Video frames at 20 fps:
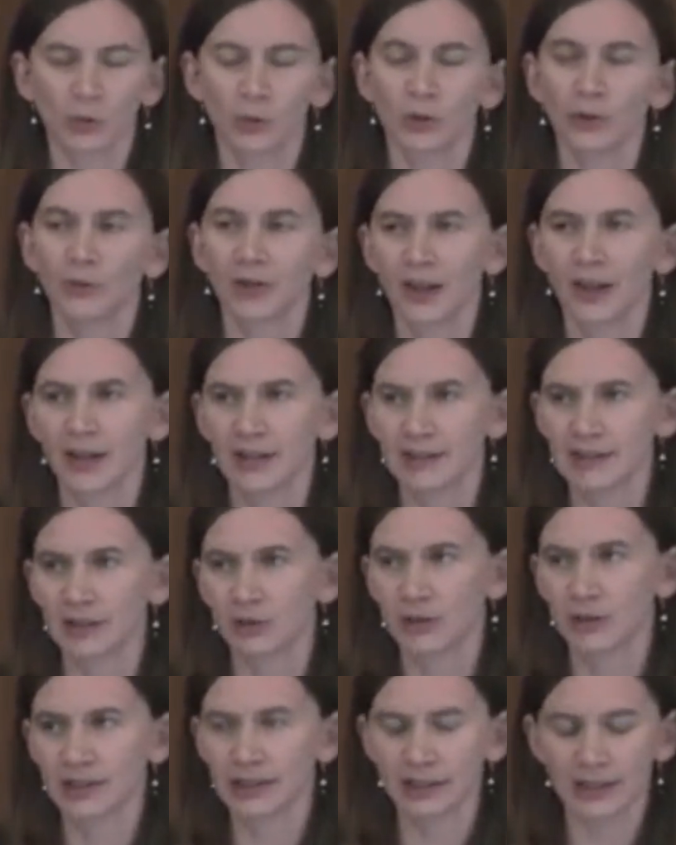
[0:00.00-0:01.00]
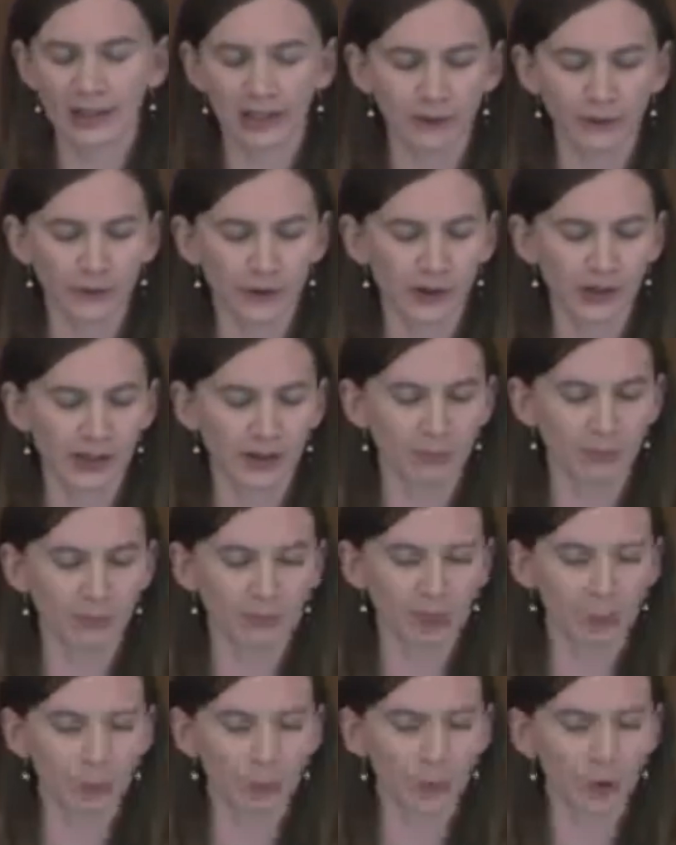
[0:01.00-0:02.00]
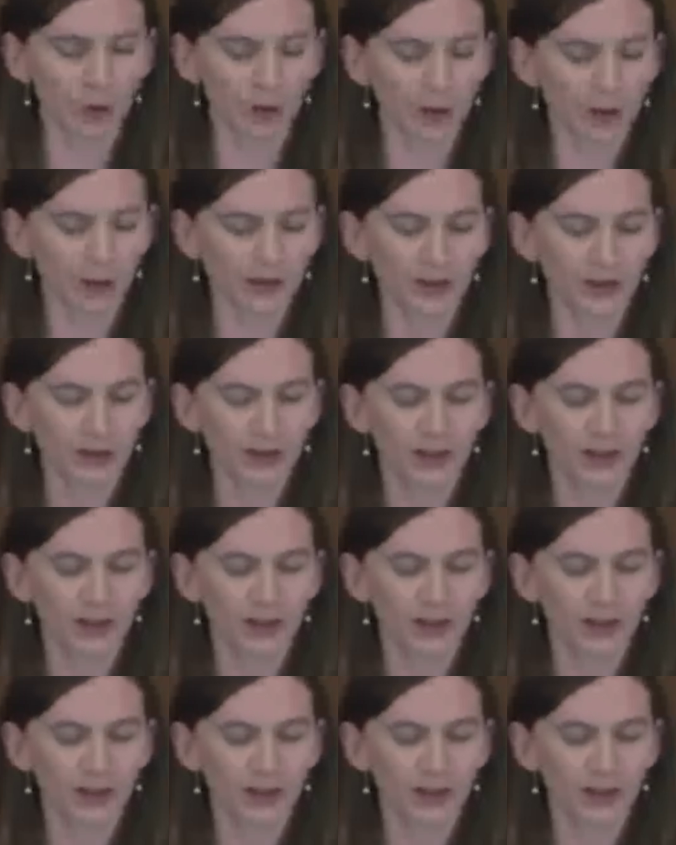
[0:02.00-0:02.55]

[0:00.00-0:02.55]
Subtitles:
we realized there was a need for something more,